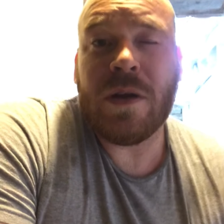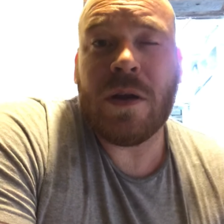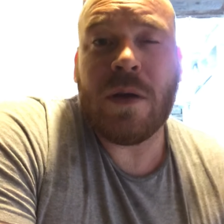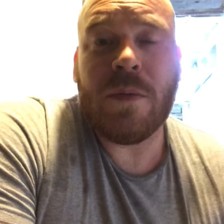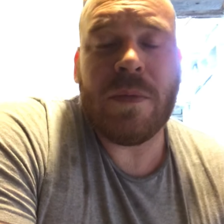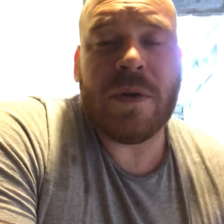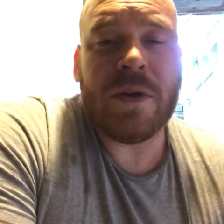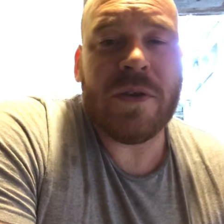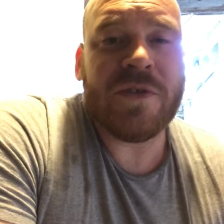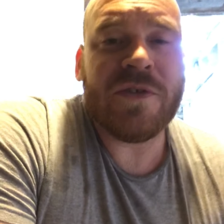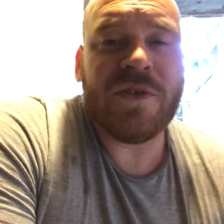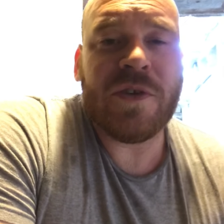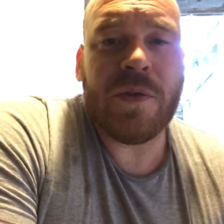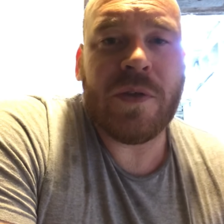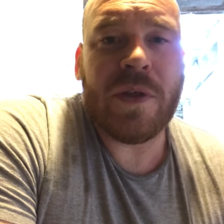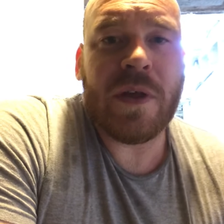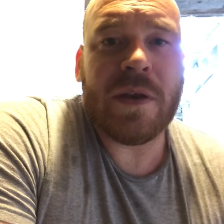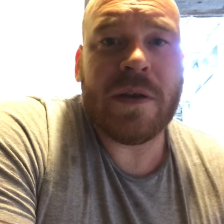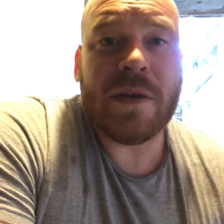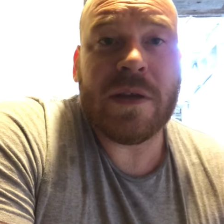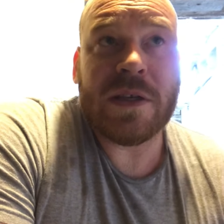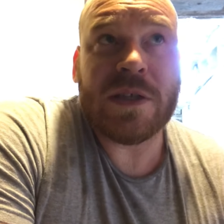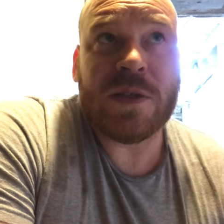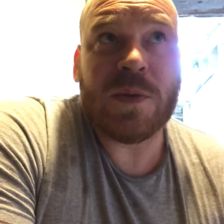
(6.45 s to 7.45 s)
I'm going to show that
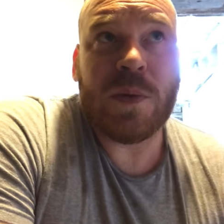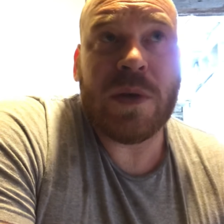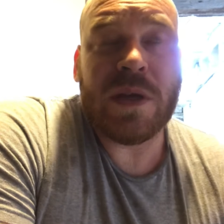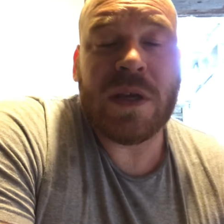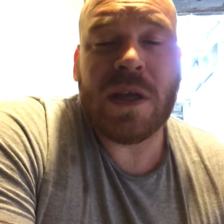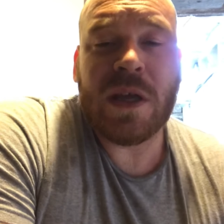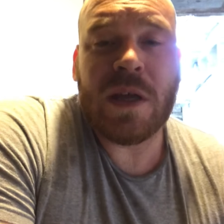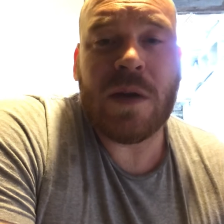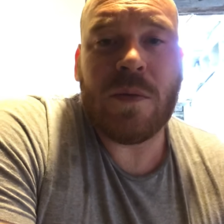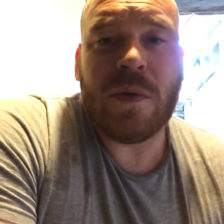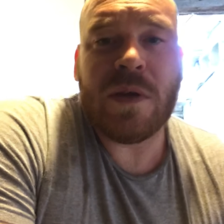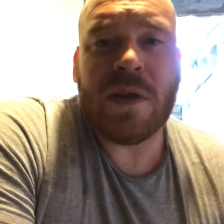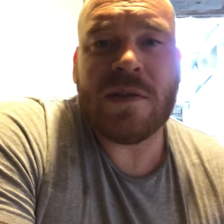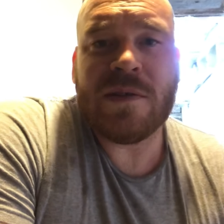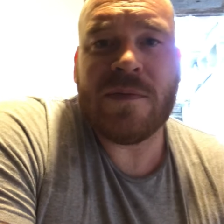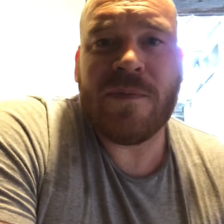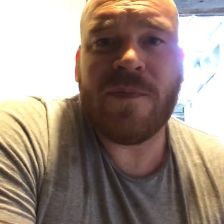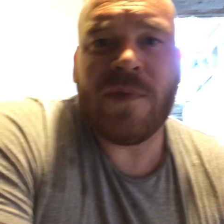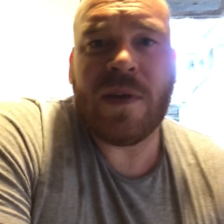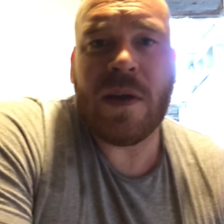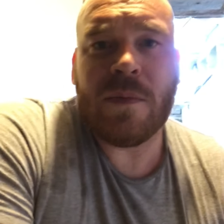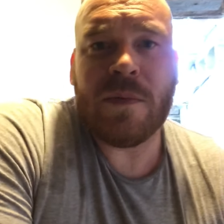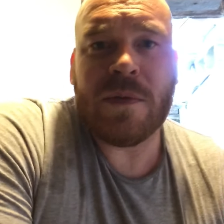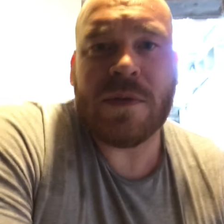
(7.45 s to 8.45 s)
next weekend. We had some
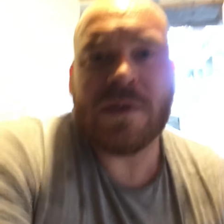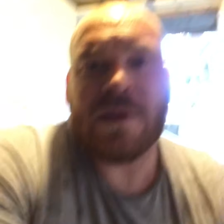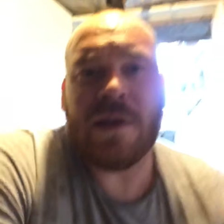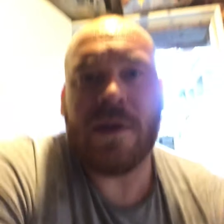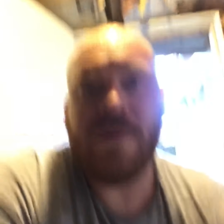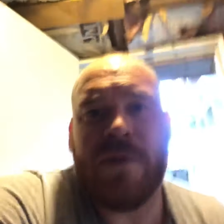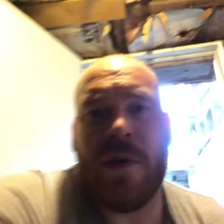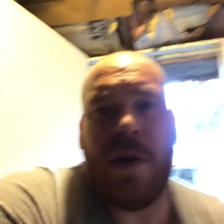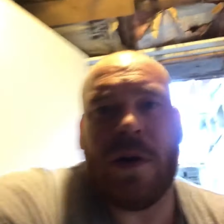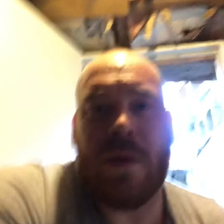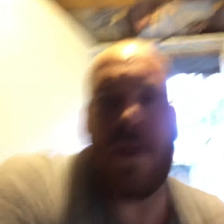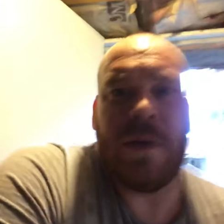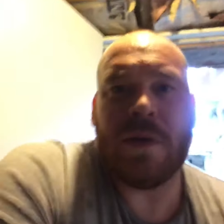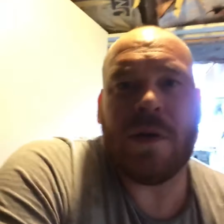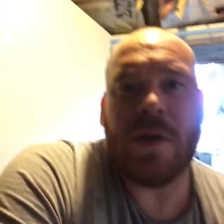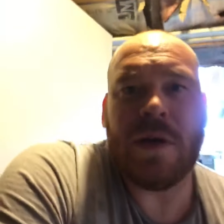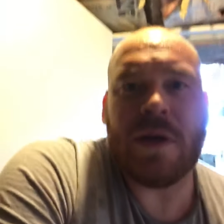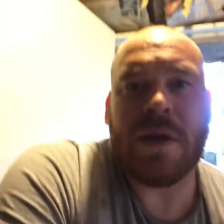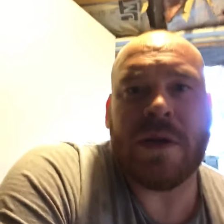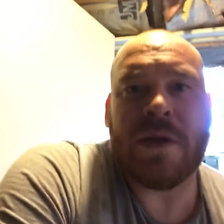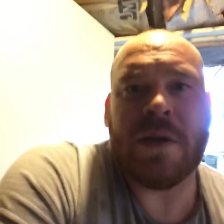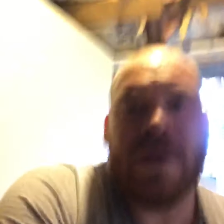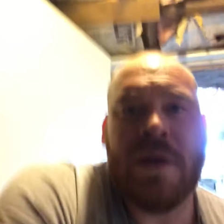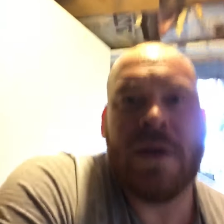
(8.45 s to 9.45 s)
family stuff going
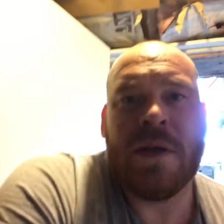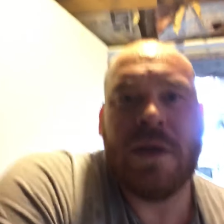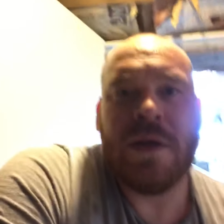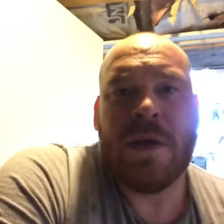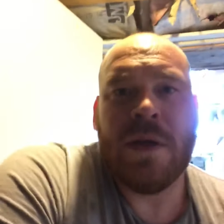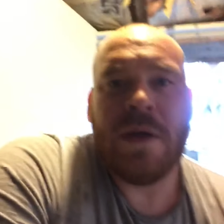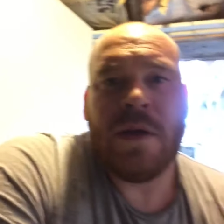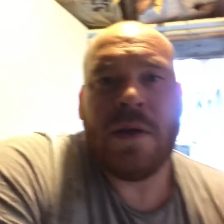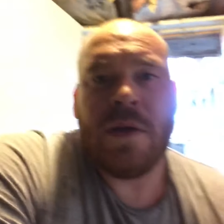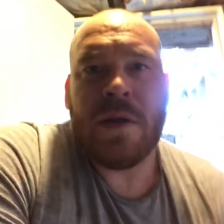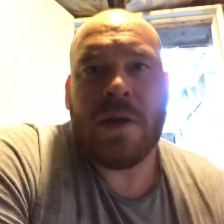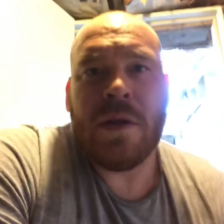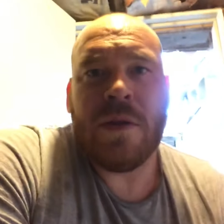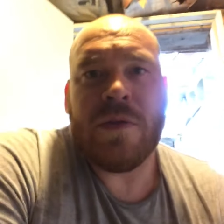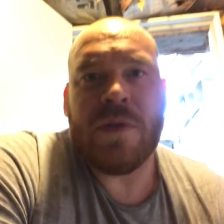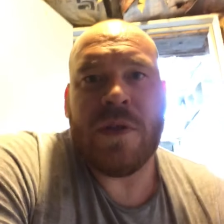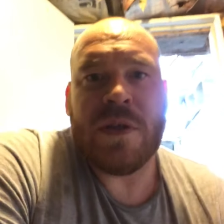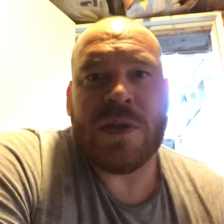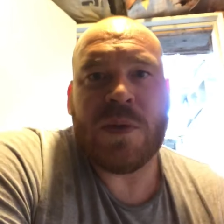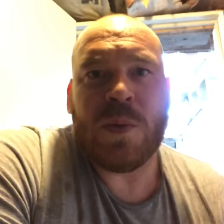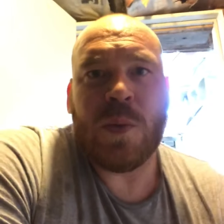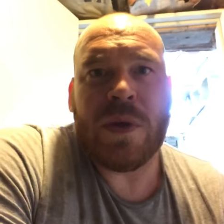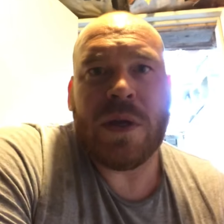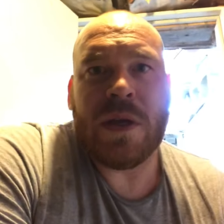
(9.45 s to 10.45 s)
on
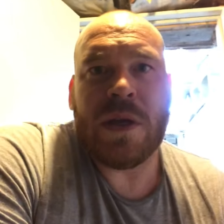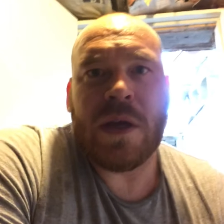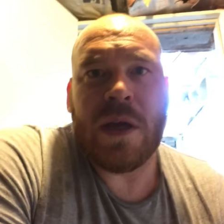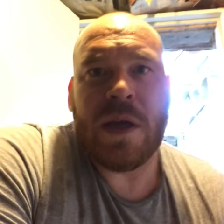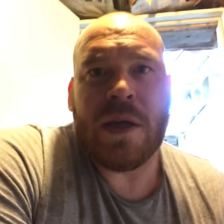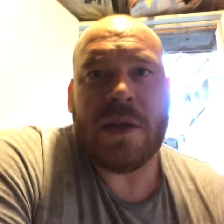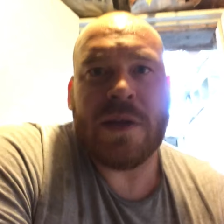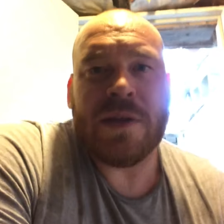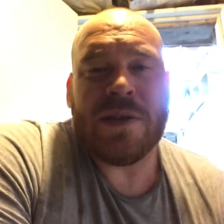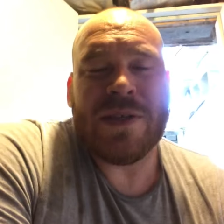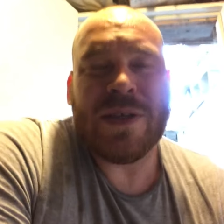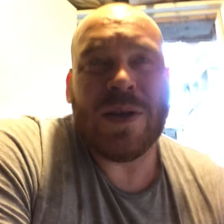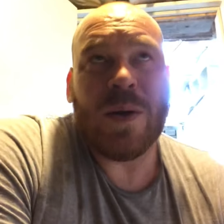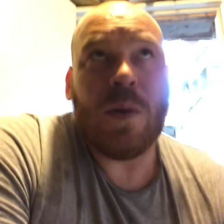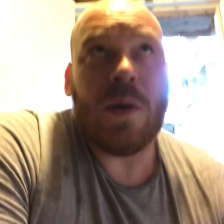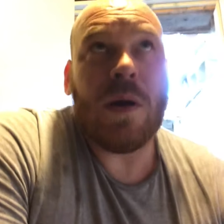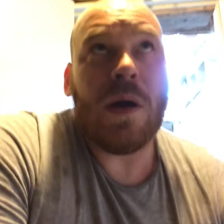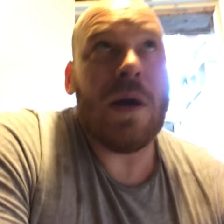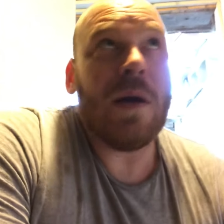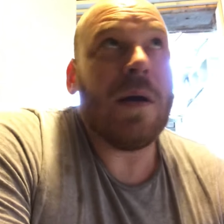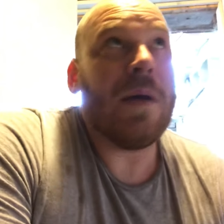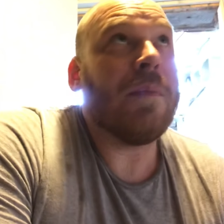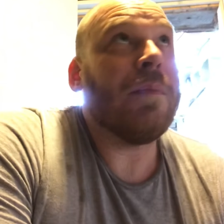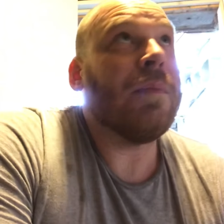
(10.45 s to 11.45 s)
this weekend, and so
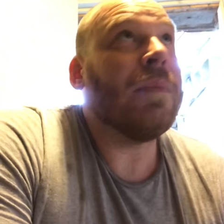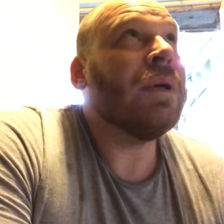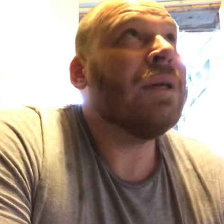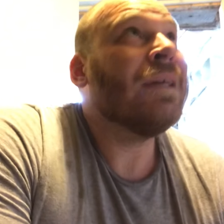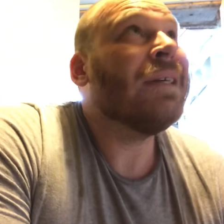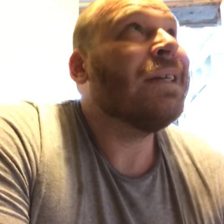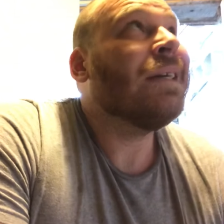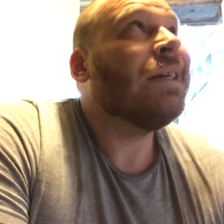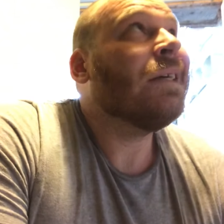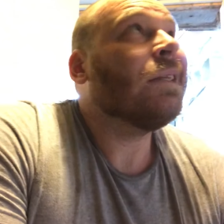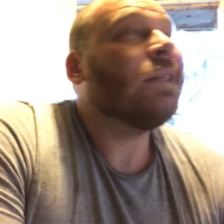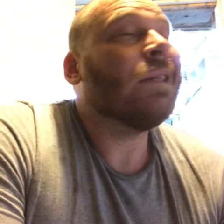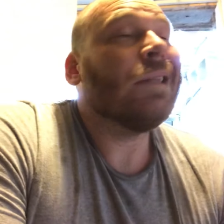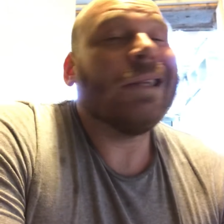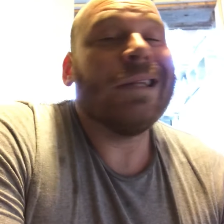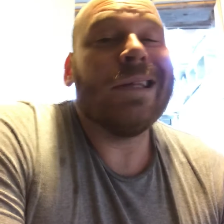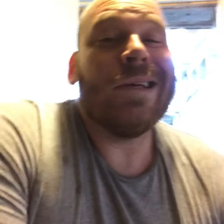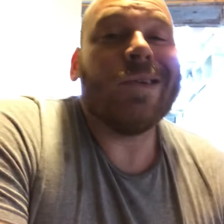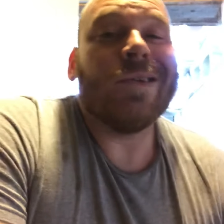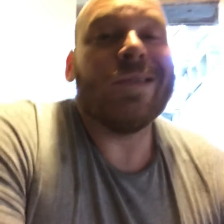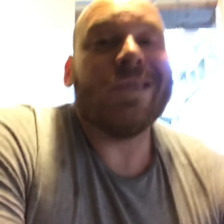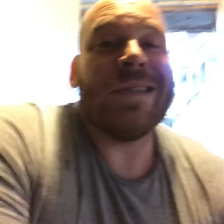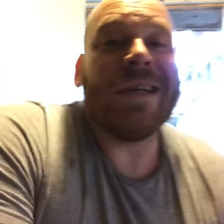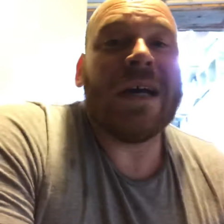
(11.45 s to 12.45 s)
a
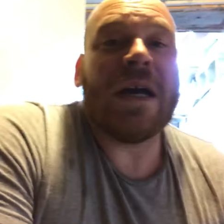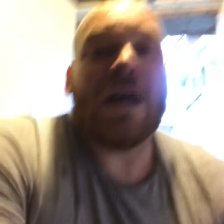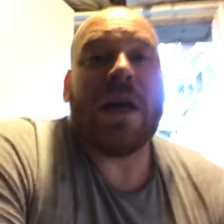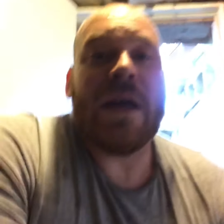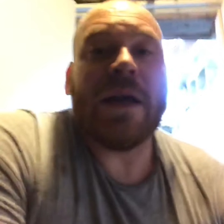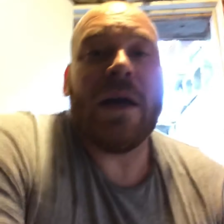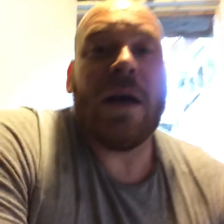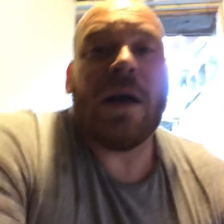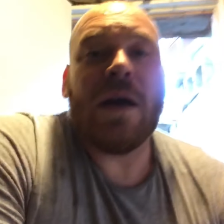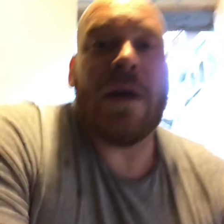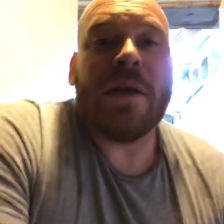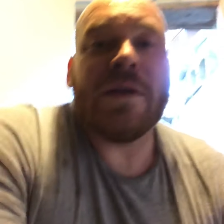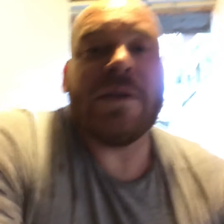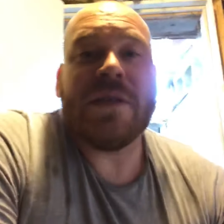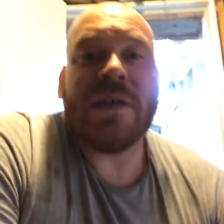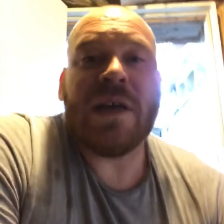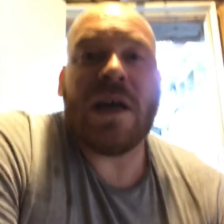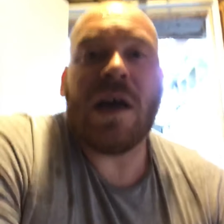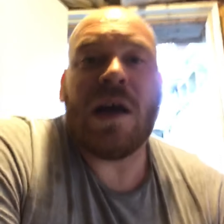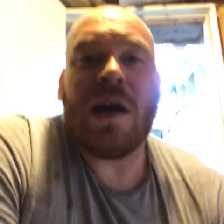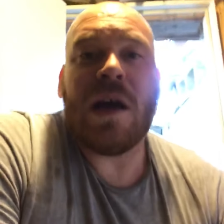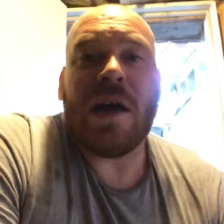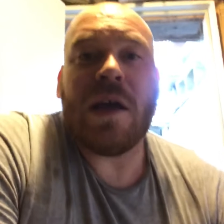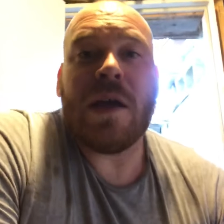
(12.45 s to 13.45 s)
little tight on
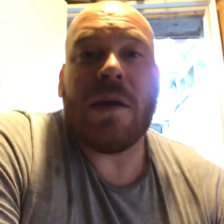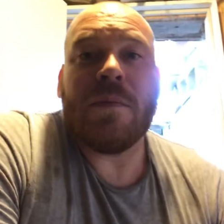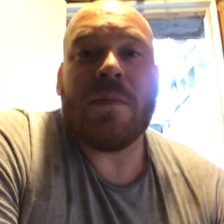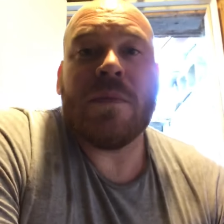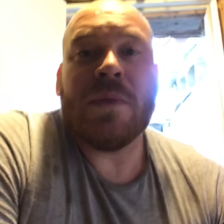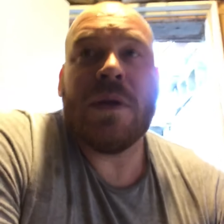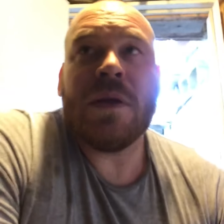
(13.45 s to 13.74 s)
time,